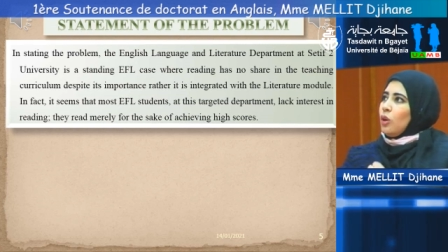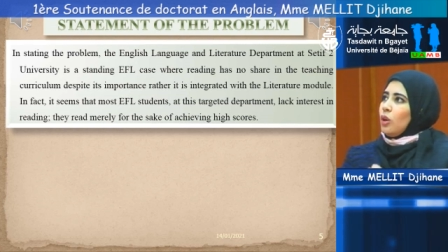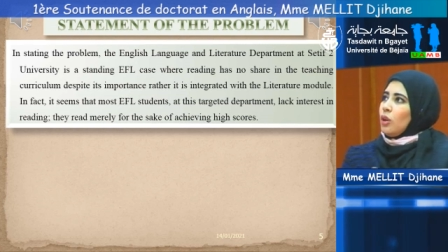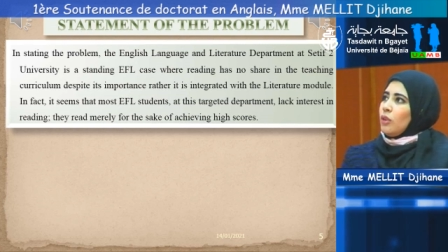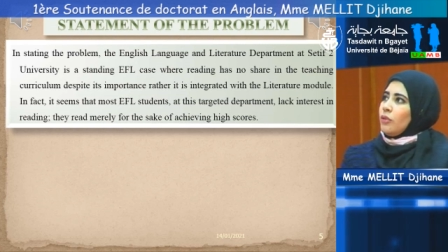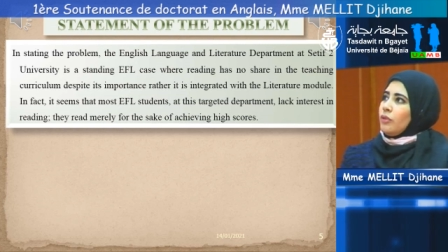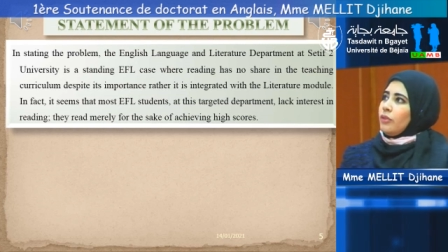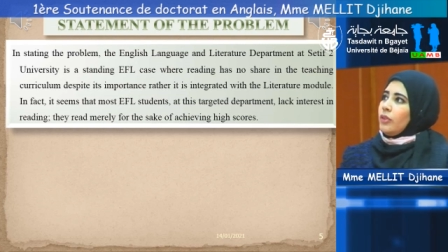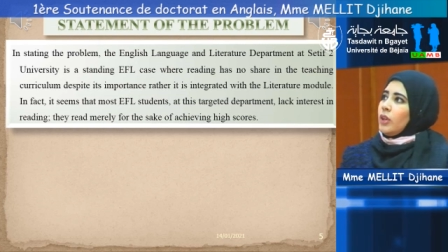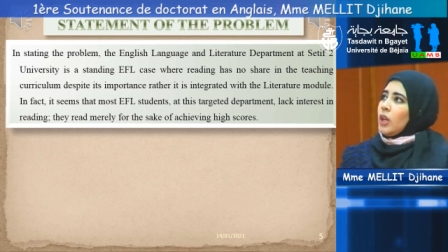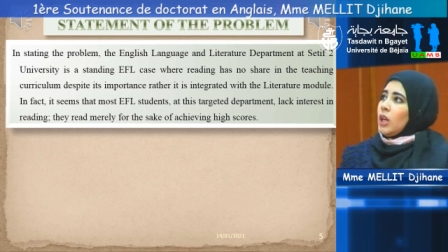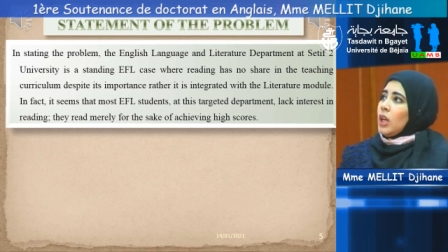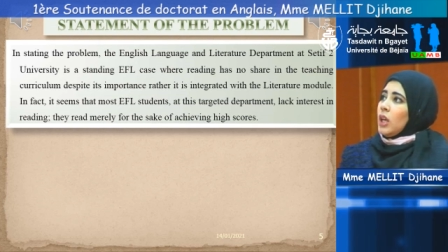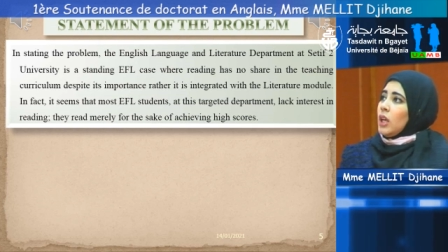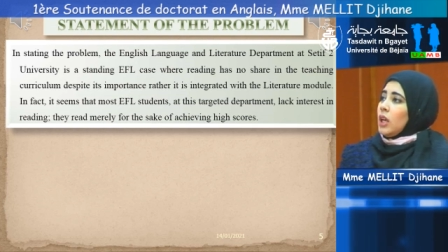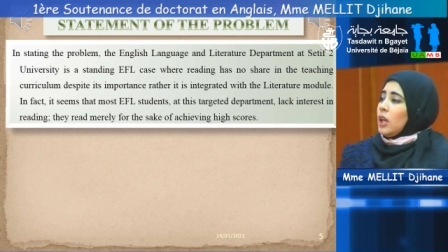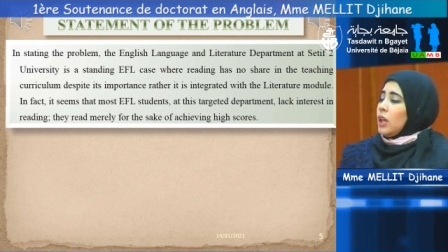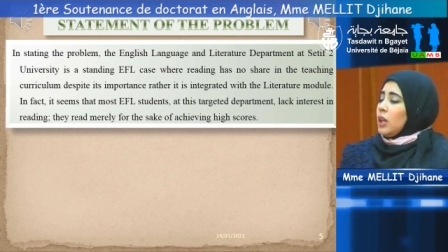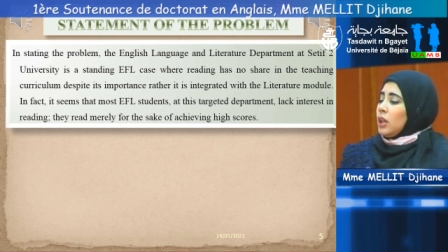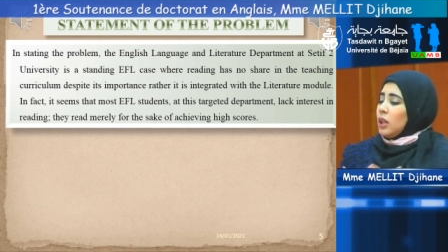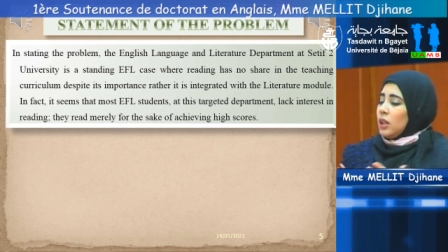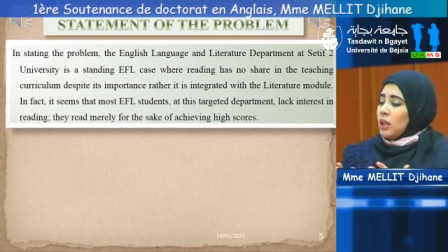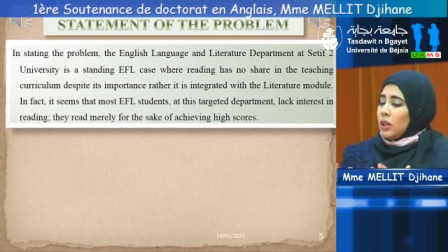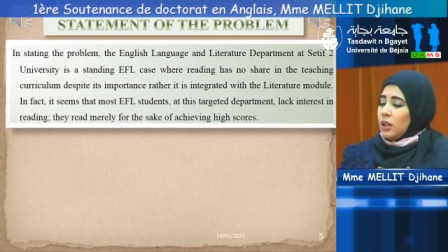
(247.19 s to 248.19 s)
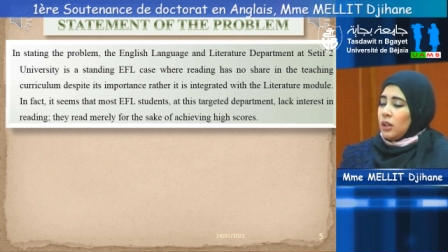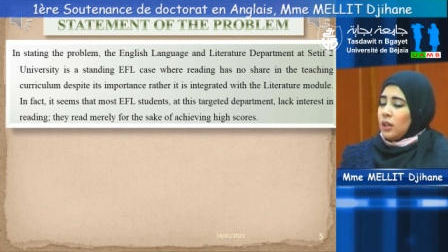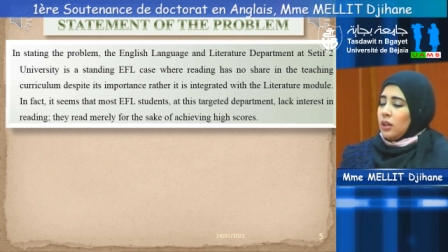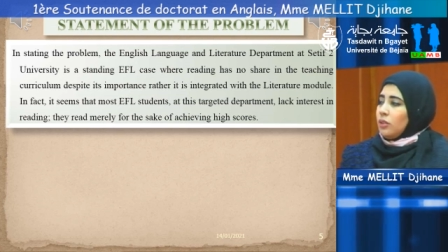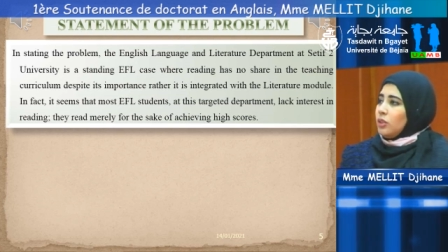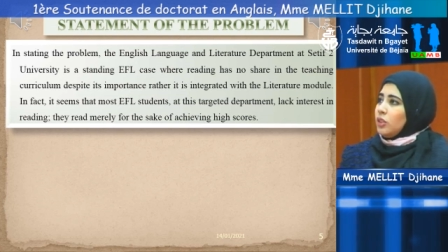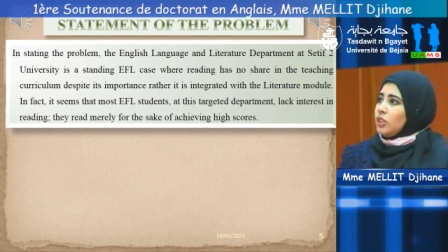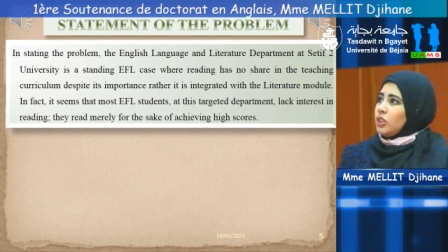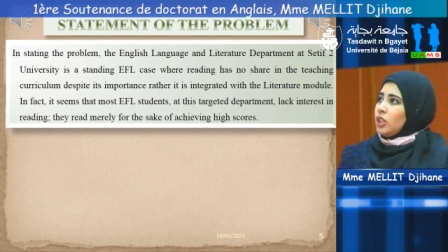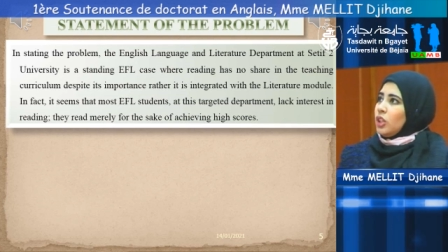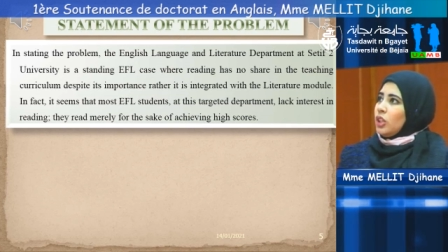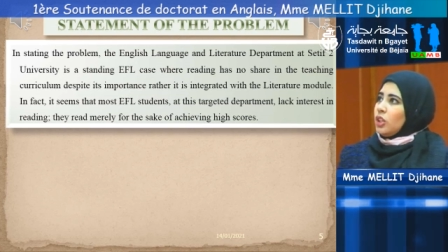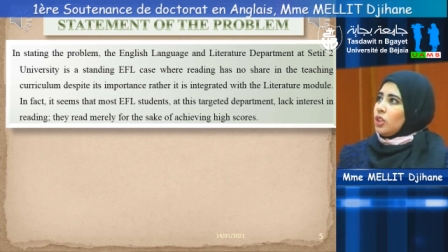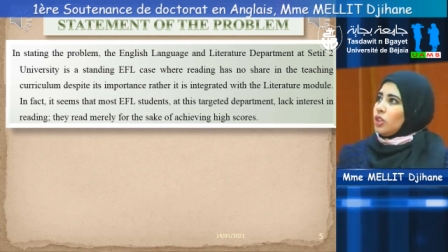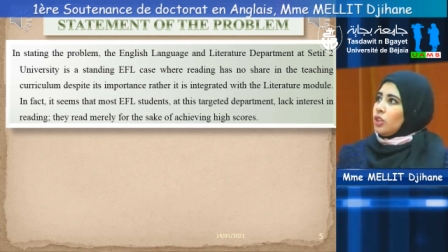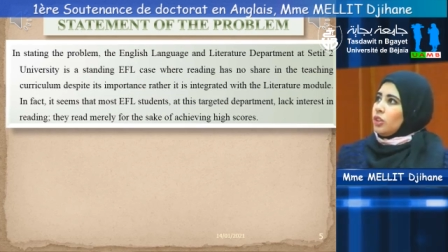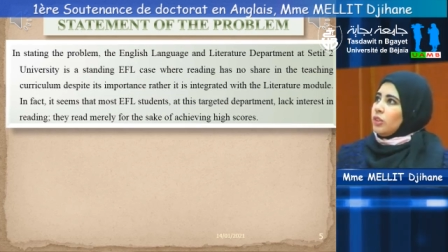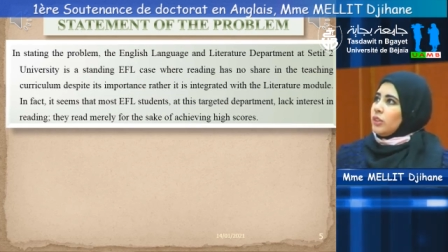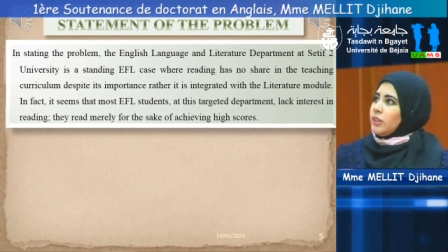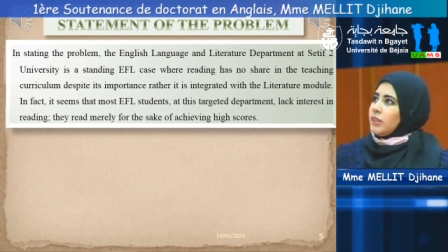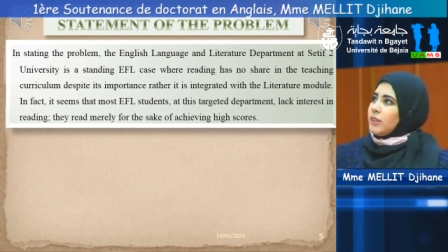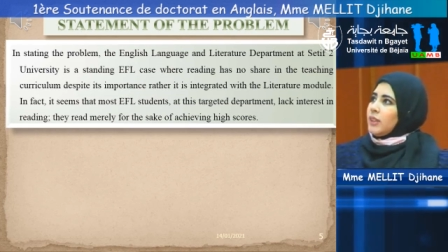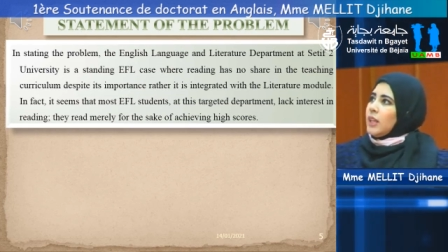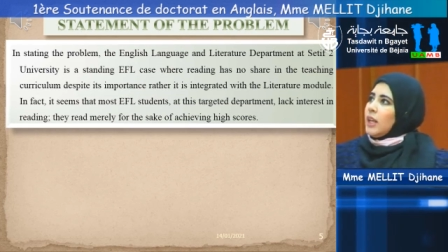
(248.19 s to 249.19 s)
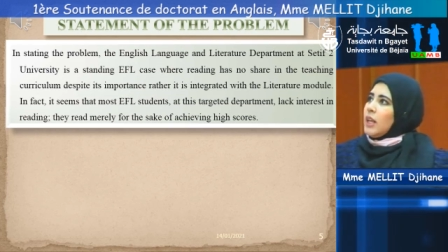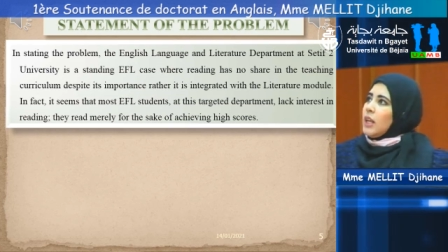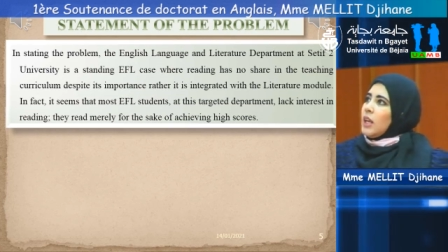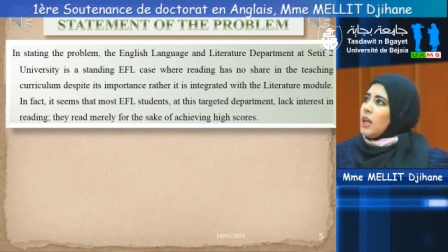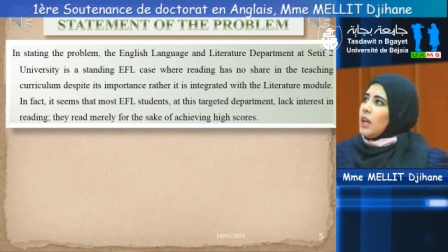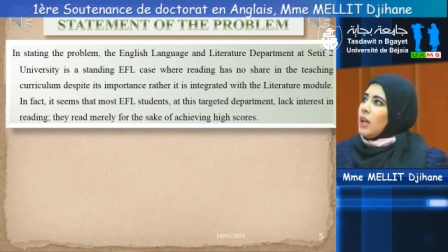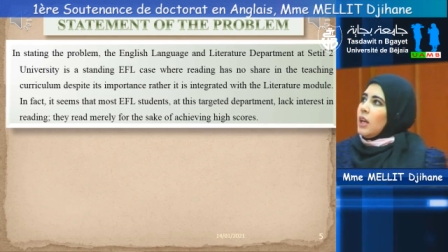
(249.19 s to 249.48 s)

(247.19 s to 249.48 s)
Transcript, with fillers: of researchers.